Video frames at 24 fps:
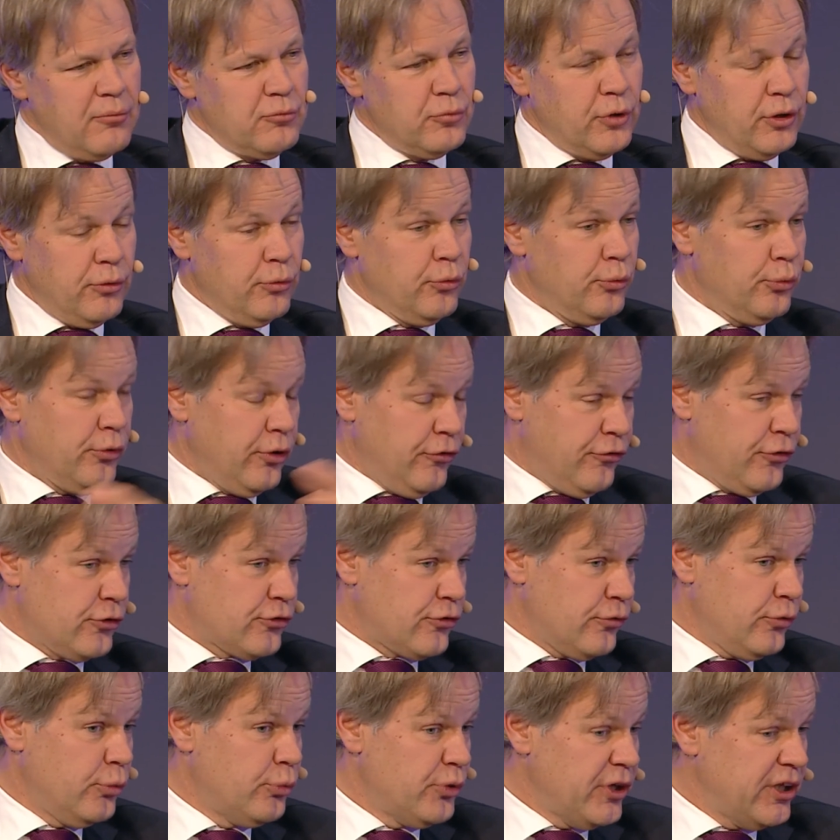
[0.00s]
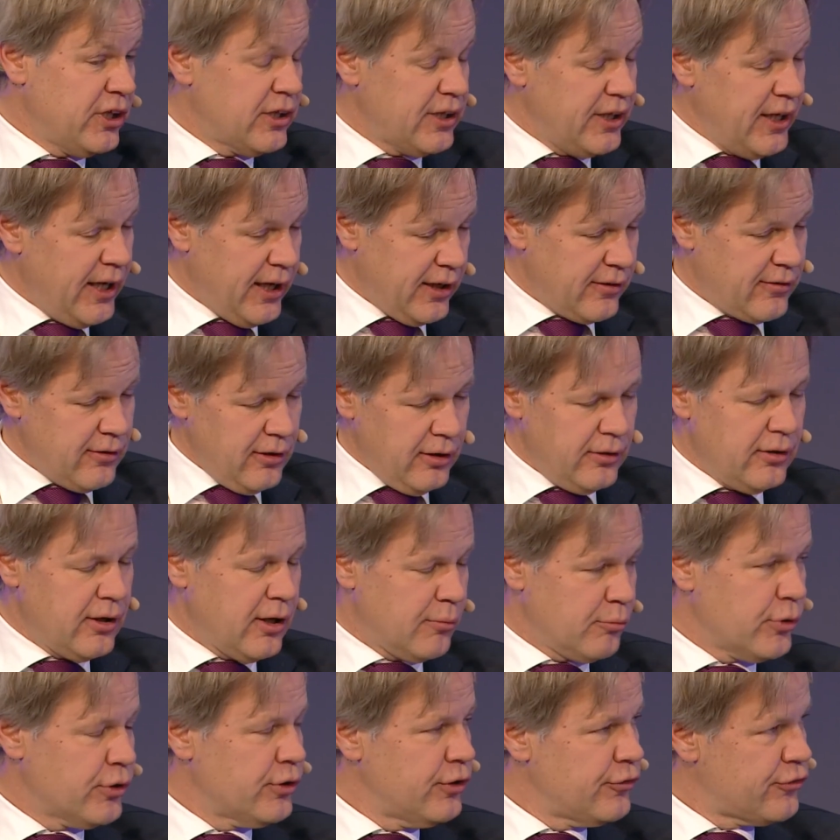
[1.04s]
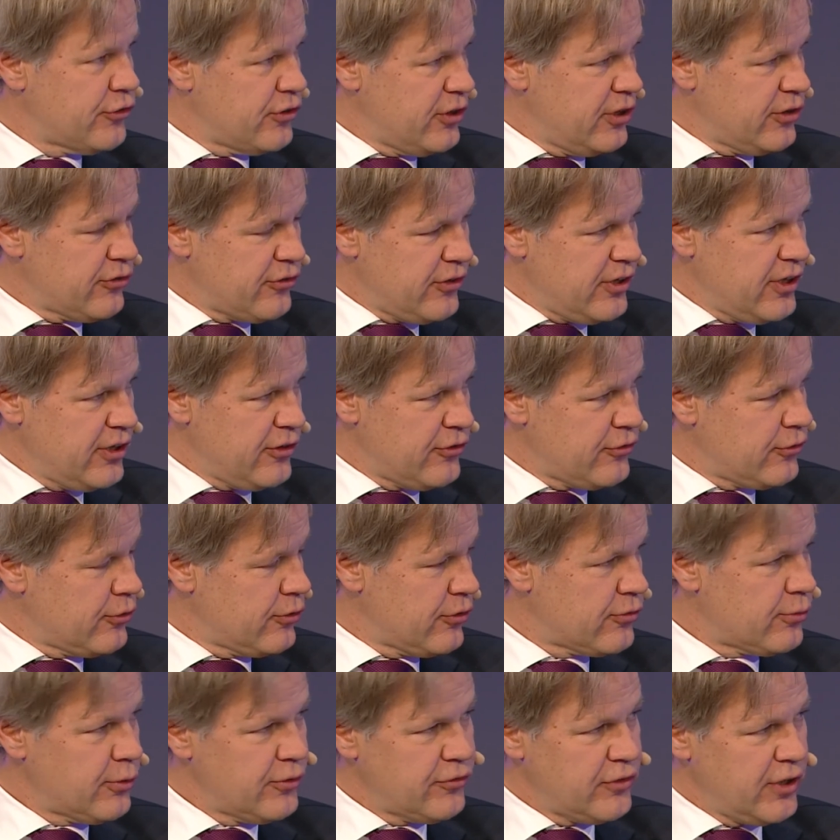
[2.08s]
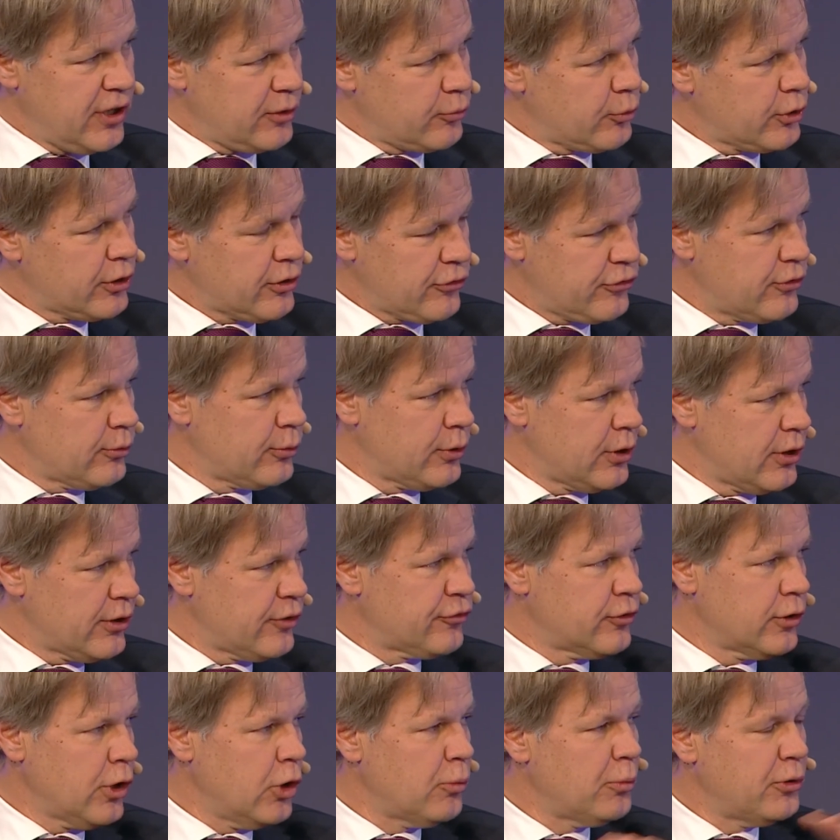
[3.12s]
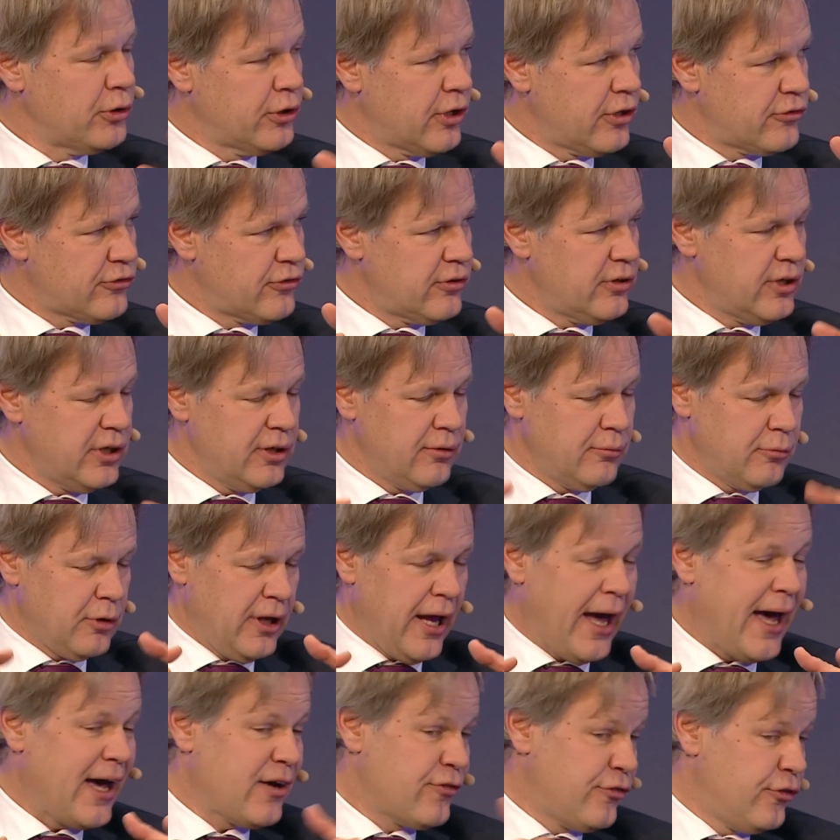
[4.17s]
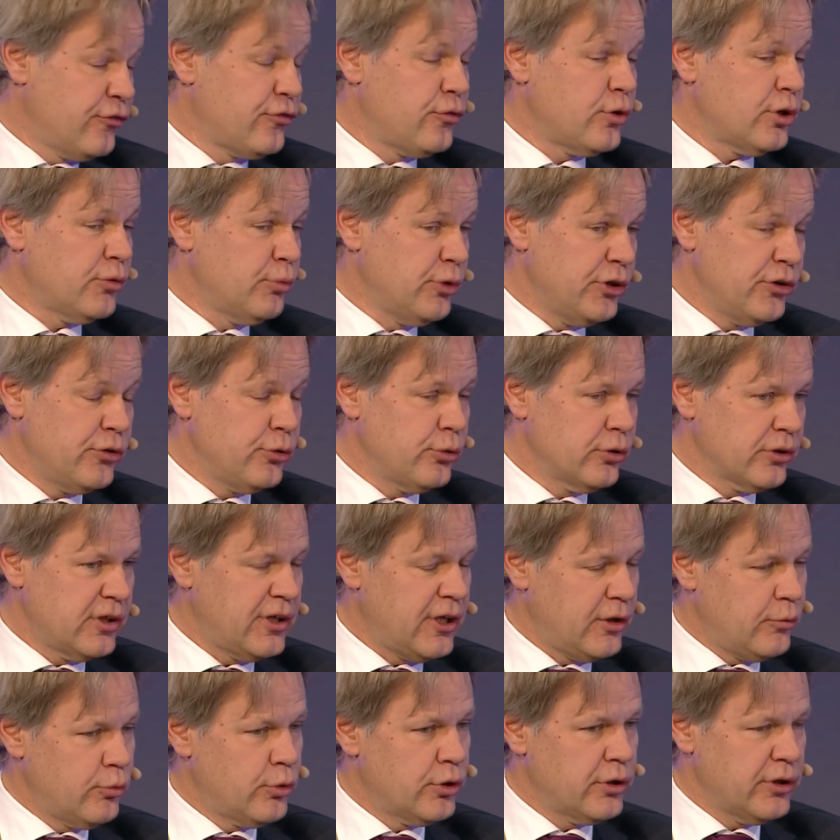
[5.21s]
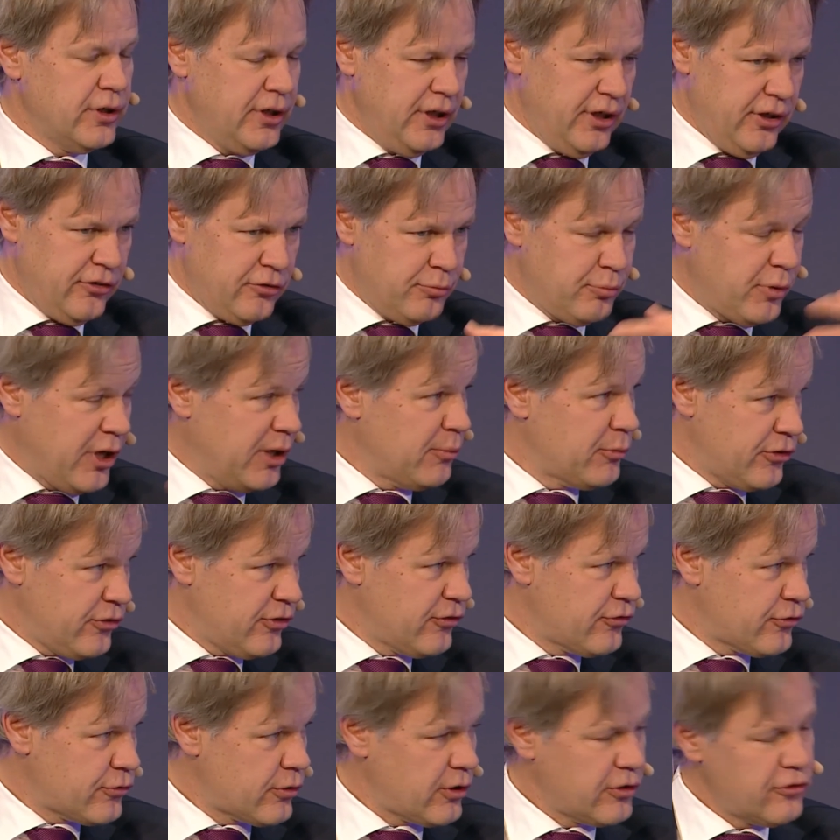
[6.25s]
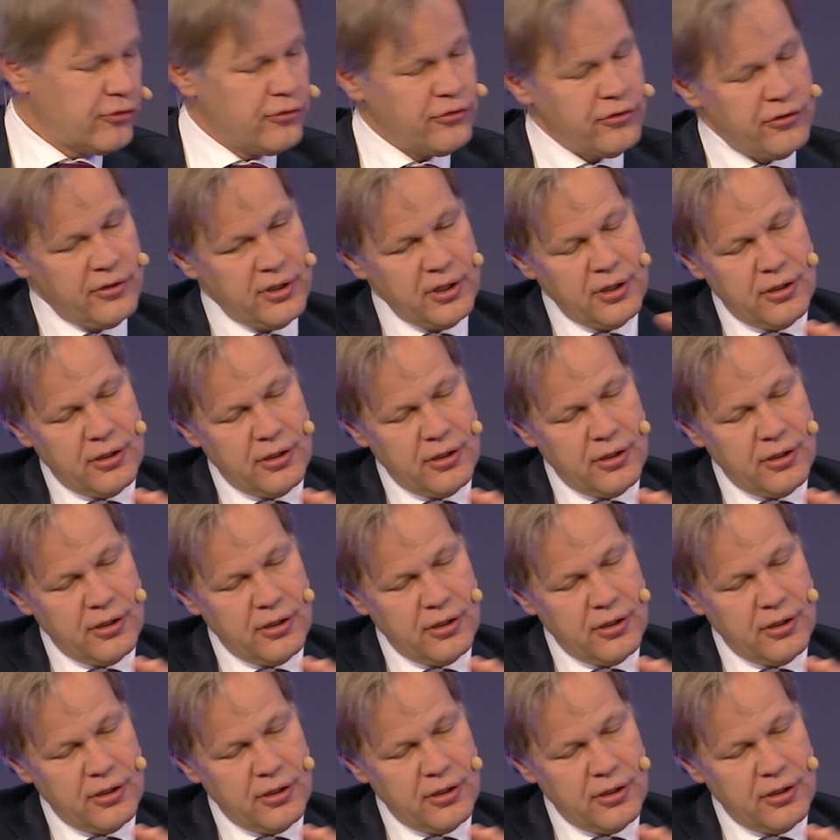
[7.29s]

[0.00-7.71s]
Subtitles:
Well, first of all, we connect a number of CSDs to the SWIFT network. So a lot of global custody, half of what we do on the network is payments instructions.